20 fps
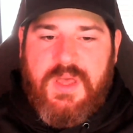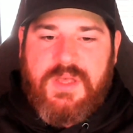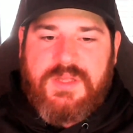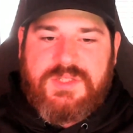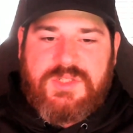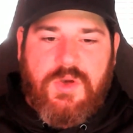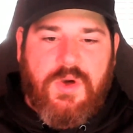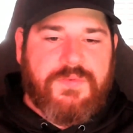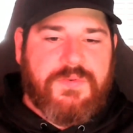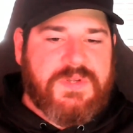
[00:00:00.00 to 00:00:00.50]

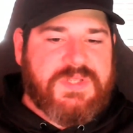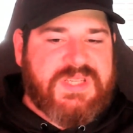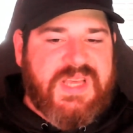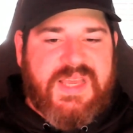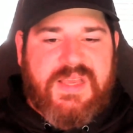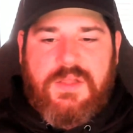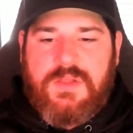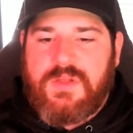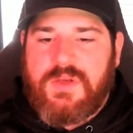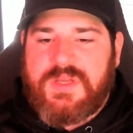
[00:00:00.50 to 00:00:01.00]
So if we
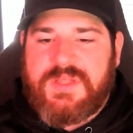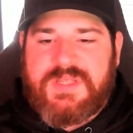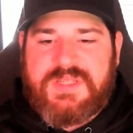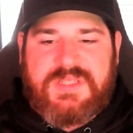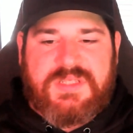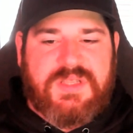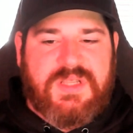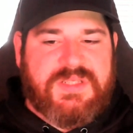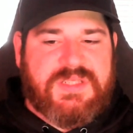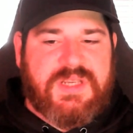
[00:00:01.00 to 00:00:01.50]
take a look at this,
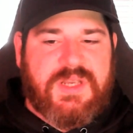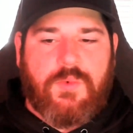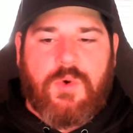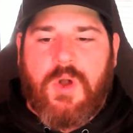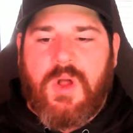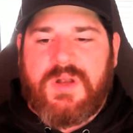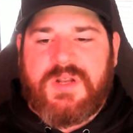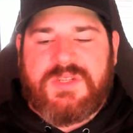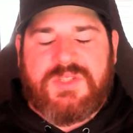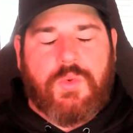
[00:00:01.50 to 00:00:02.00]
and let's say we're
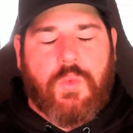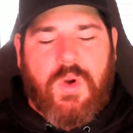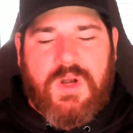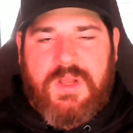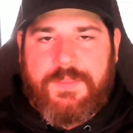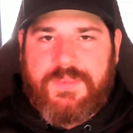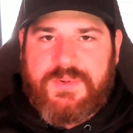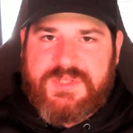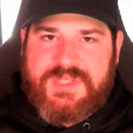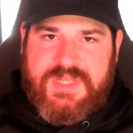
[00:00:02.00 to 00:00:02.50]
on a
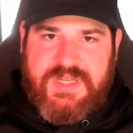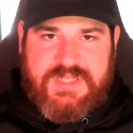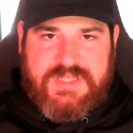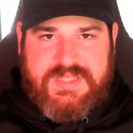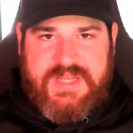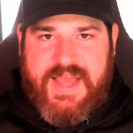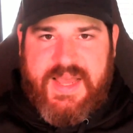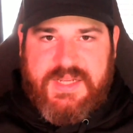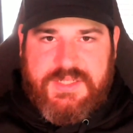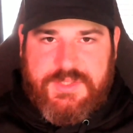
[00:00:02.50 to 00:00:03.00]
20%
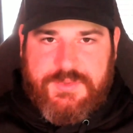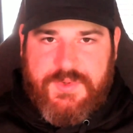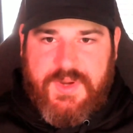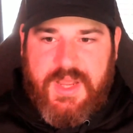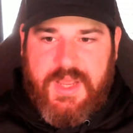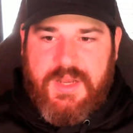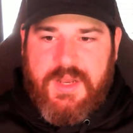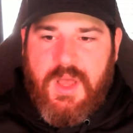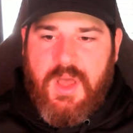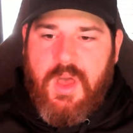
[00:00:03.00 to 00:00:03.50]
tax
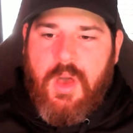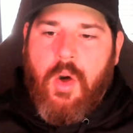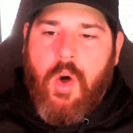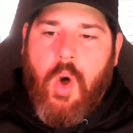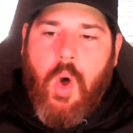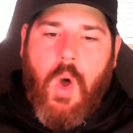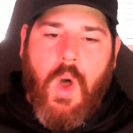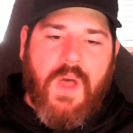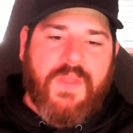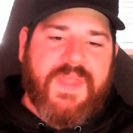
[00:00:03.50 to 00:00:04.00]
rate,
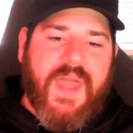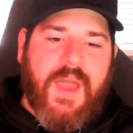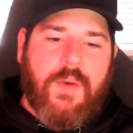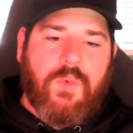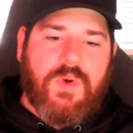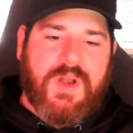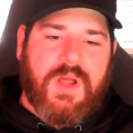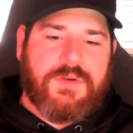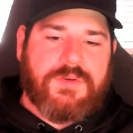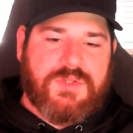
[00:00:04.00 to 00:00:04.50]
on that
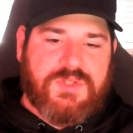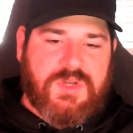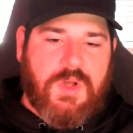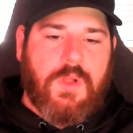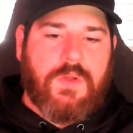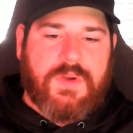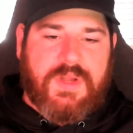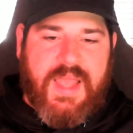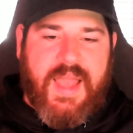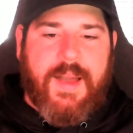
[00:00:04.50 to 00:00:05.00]

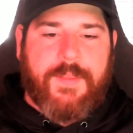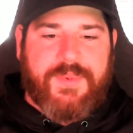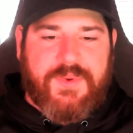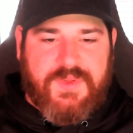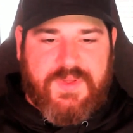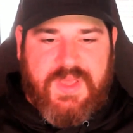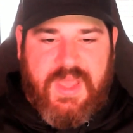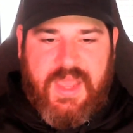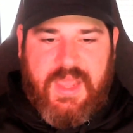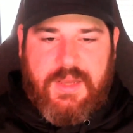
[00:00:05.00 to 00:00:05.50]
$100 capital
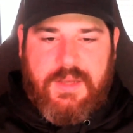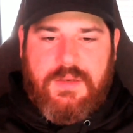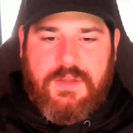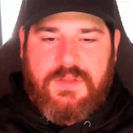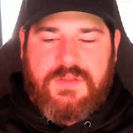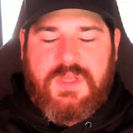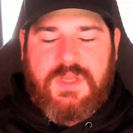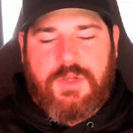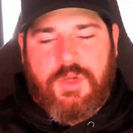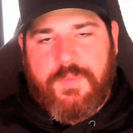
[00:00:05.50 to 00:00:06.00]
gain
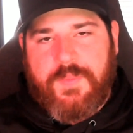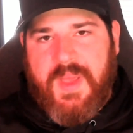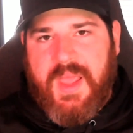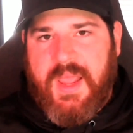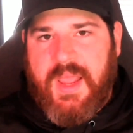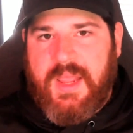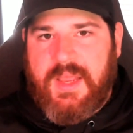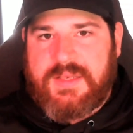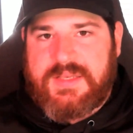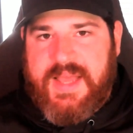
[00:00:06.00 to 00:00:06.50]
that you're
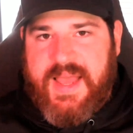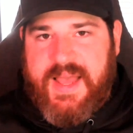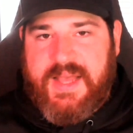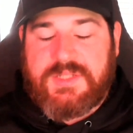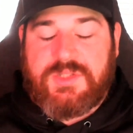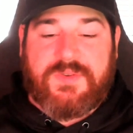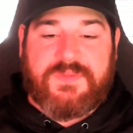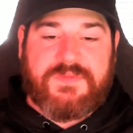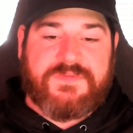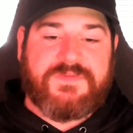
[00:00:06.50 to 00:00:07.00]
paying
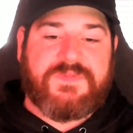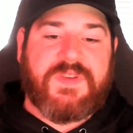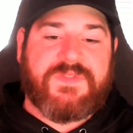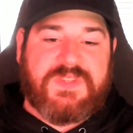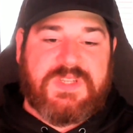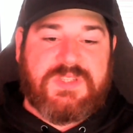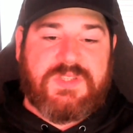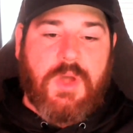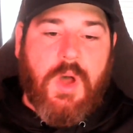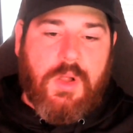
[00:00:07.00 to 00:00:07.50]
tax on
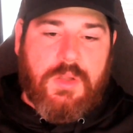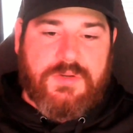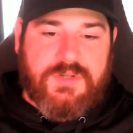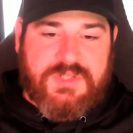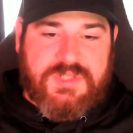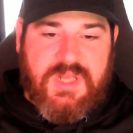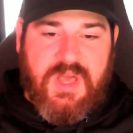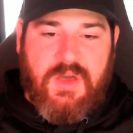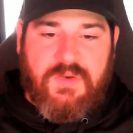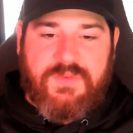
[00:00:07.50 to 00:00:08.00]

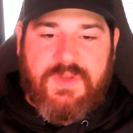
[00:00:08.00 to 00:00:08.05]
$50 of,